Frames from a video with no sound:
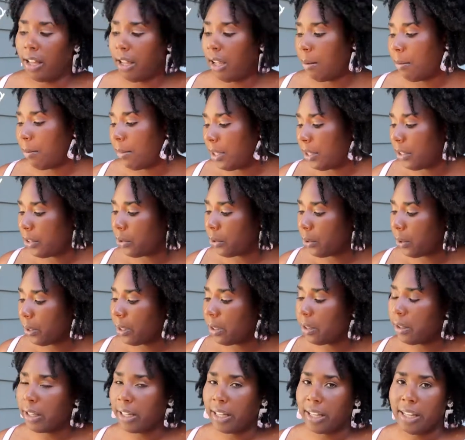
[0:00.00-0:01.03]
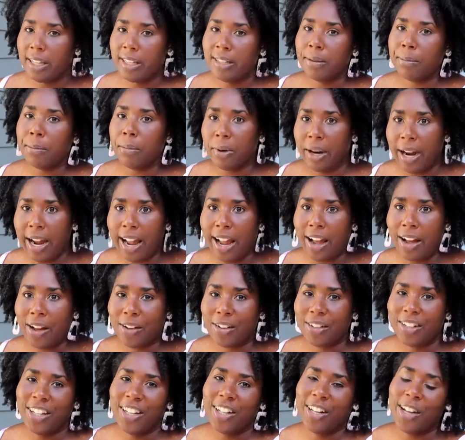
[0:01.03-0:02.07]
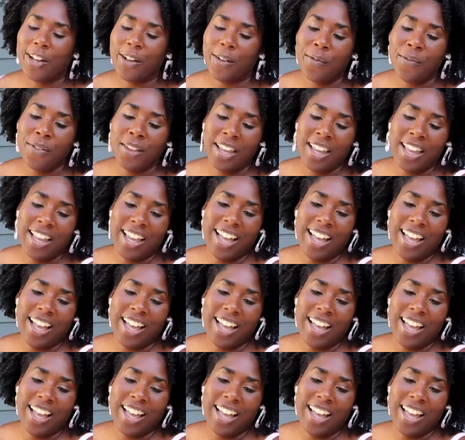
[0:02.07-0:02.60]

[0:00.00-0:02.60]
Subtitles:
The soil is brown, you know,